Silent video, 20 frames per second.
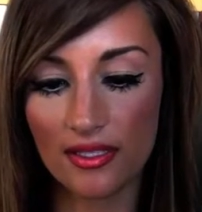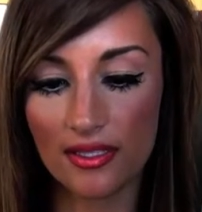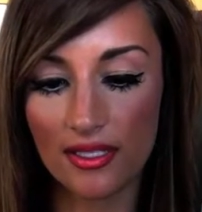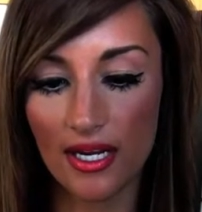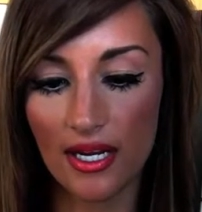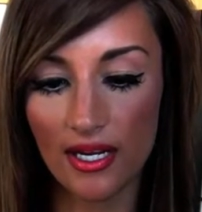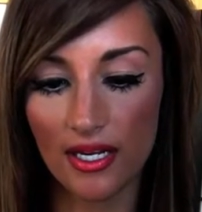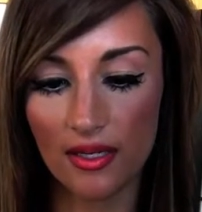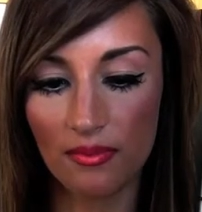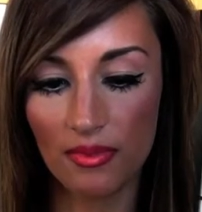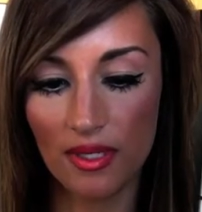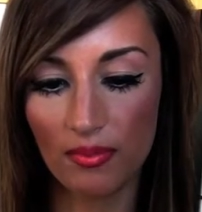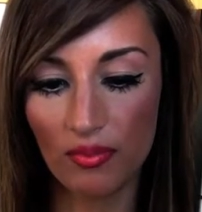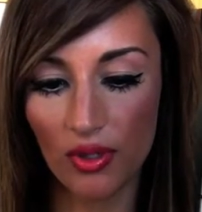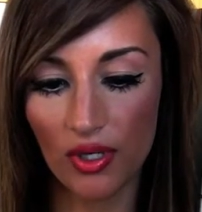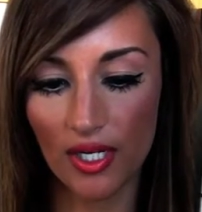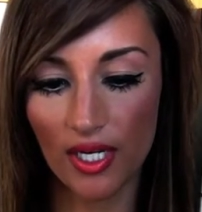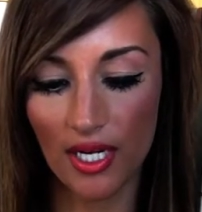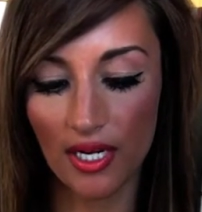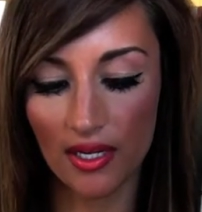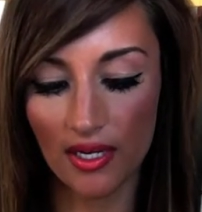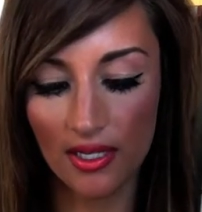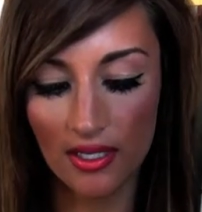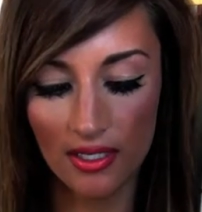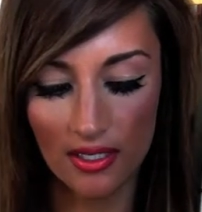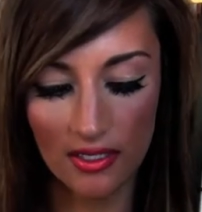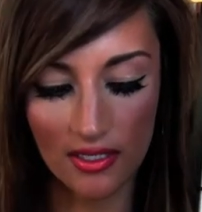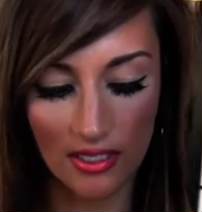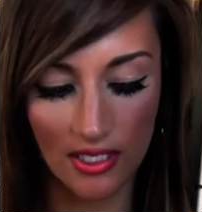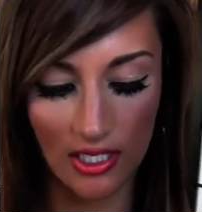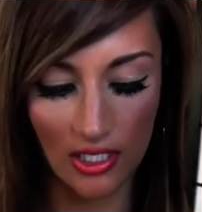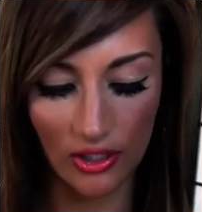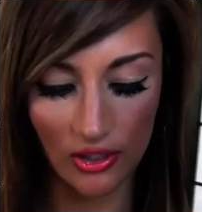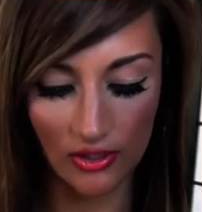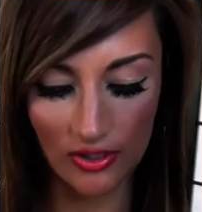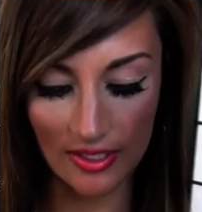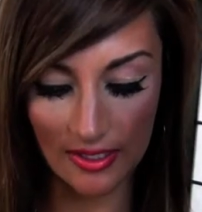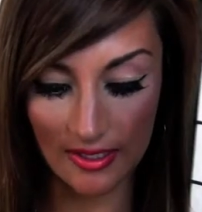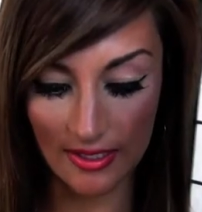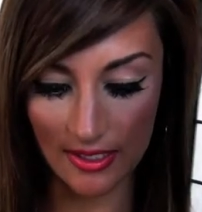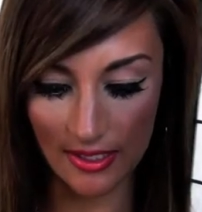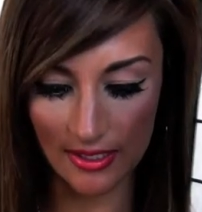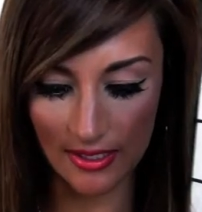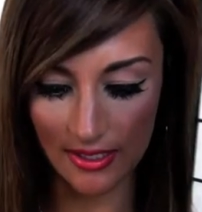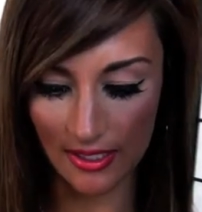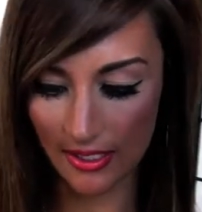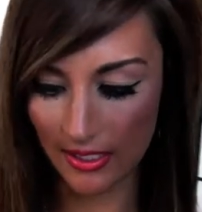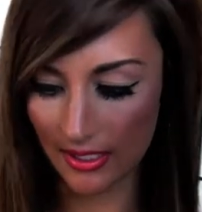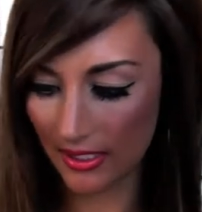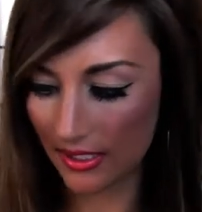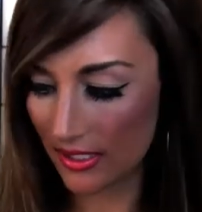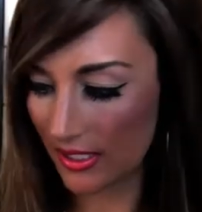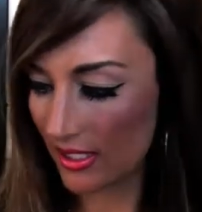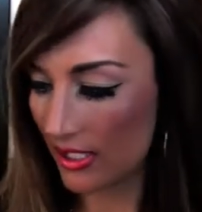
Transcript: it's not gonna be pretty. It's gonna look disgusting.